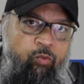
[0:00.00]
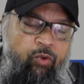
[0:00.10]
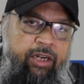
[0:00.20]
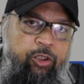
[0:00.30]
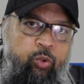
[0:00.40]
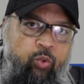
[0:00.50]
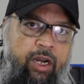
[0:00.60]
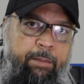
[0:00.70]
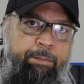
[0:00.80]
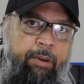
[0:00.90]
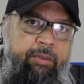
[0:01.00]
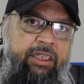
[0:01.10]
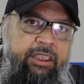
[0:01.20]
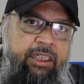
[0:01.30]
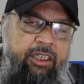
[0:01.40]
when you are
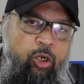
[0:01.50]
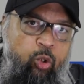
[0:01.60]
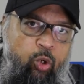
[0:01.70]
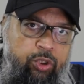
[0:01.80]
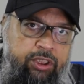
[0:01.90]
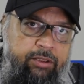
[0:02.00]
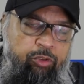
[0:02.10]
publishing the course,